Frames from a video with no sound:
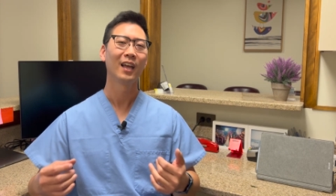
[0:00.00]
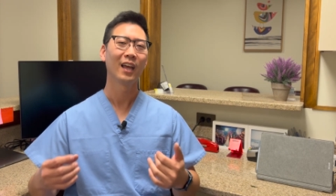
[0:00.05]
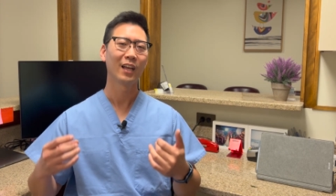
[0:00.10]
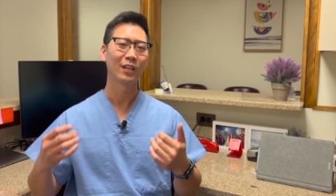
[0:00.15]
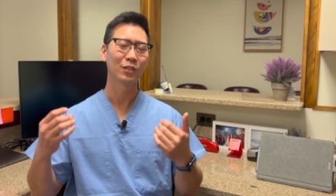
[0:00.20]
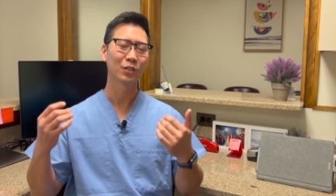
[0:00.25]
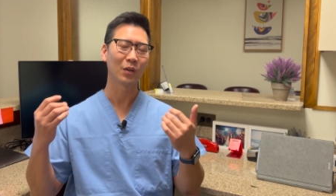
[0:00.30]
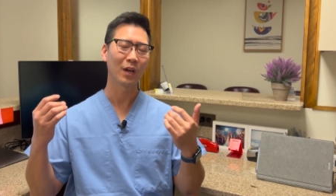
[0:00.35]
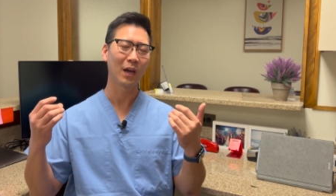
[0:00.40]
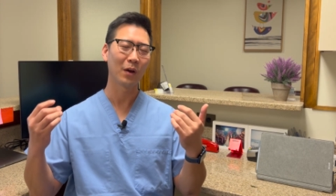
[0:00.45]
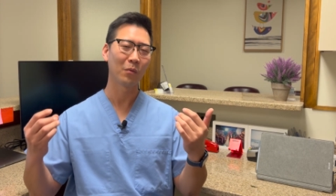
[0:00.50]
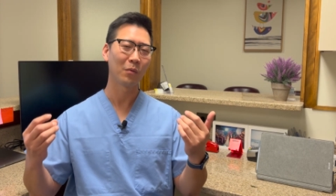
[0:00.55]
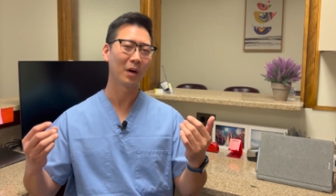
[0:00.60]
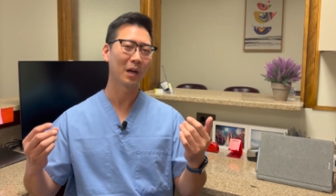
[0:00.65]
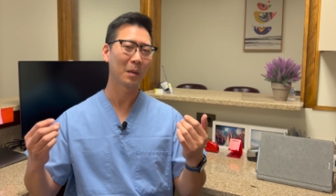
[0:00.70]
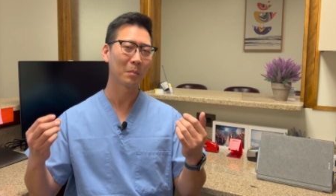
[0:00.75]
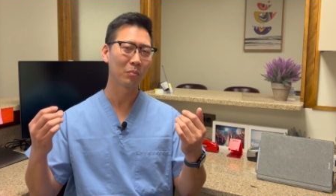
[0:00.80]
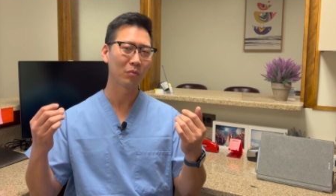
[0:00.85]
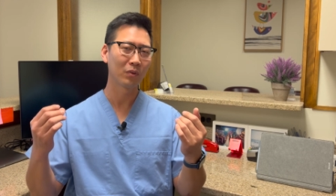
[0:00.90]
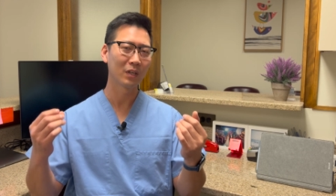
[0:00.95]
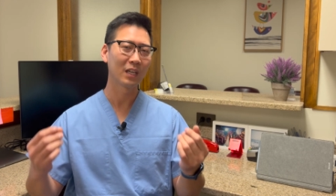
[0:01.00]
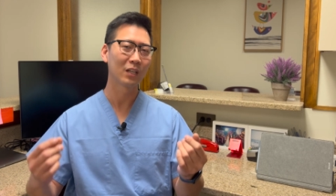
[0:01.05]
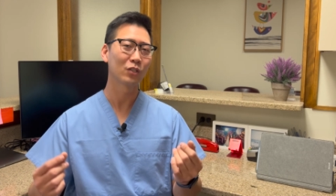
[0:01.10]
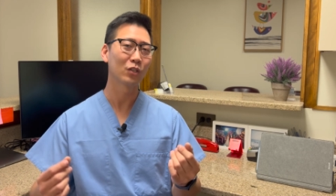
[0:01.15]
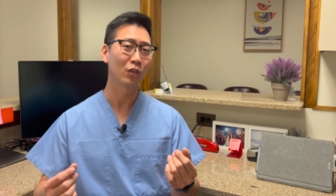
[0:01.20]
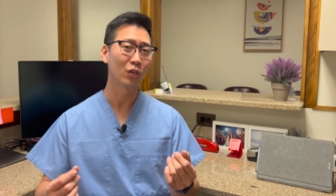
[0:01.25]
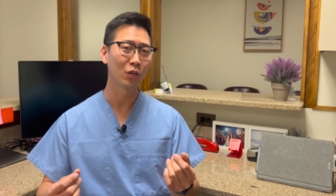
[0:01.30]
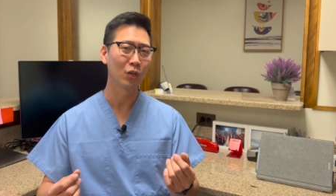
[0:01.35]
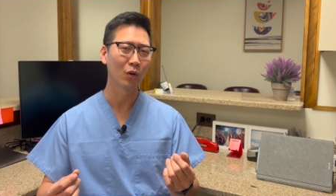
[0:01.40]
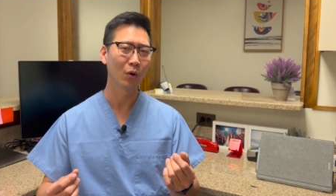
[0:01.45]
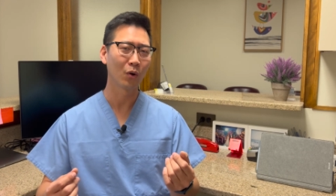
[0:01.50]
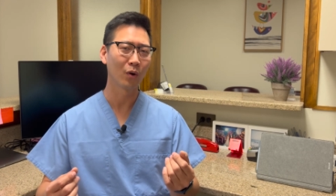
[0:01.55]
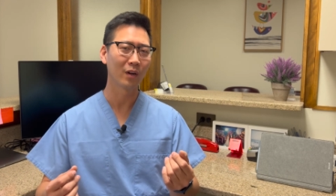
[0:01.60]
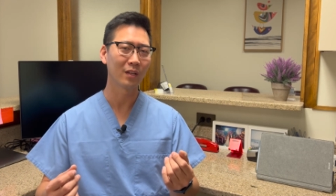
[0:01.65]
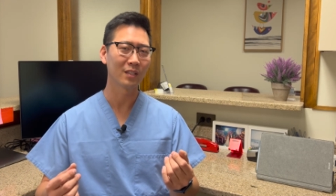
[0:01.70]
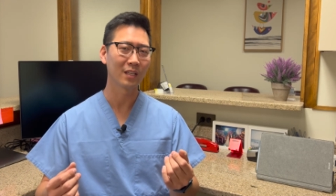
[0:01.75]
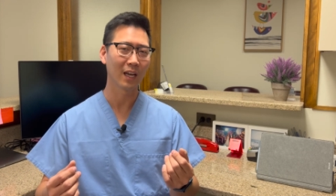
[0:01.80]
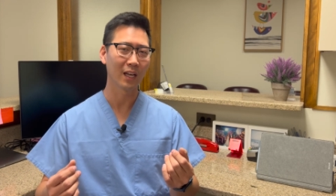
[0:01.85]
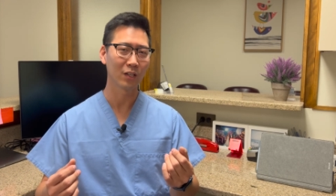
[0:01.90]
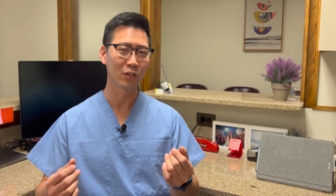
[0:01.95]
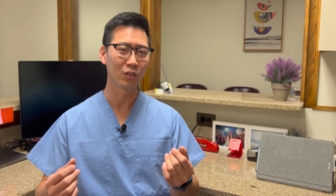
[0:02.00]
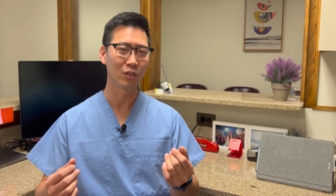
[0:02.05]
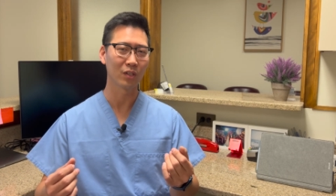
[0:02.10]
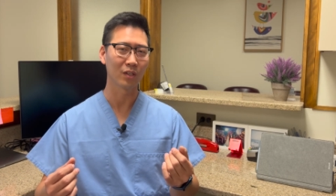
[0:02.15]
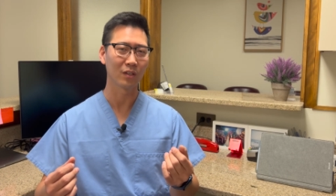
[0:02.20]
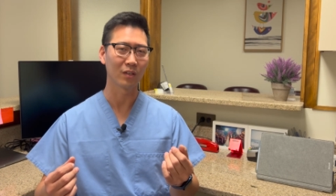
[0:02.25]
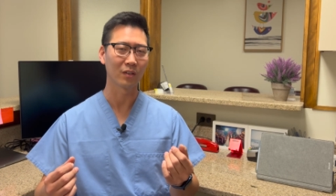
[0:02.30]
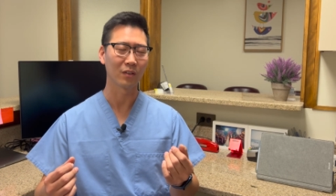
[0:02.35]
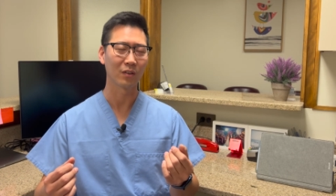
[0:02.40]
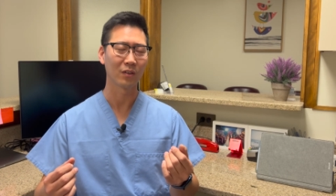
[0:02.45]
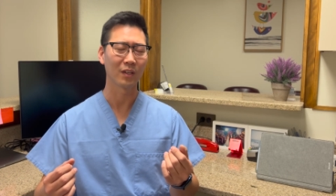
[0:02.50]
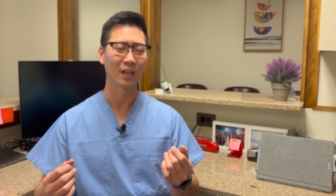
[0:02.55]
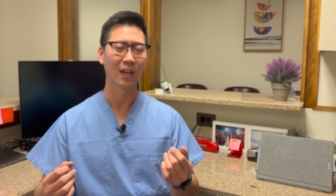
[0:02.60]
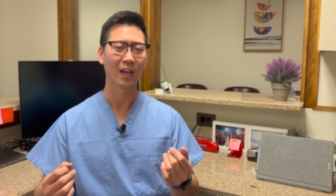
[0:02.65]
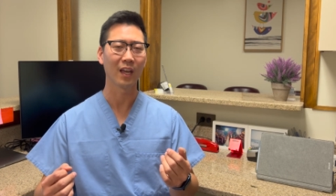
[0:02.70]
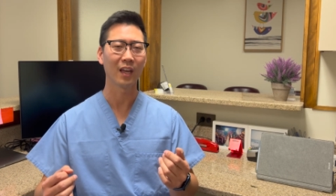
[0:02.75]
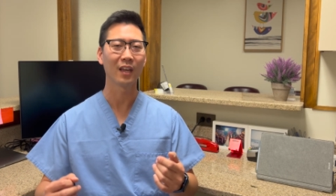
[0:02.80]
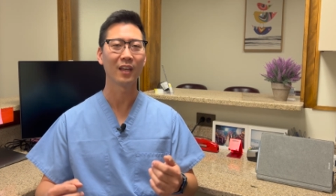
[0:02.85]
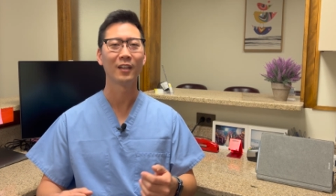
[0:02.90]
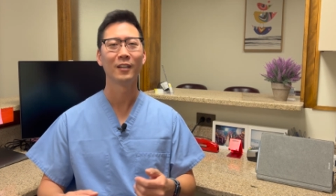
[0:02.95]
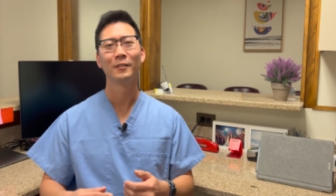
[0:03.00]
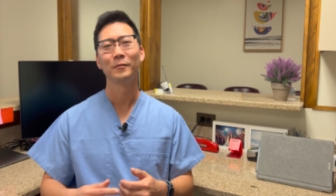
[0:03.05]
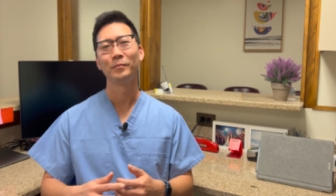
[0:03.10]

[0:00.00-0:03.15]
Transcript: And so I want to bring it to your attention, okay?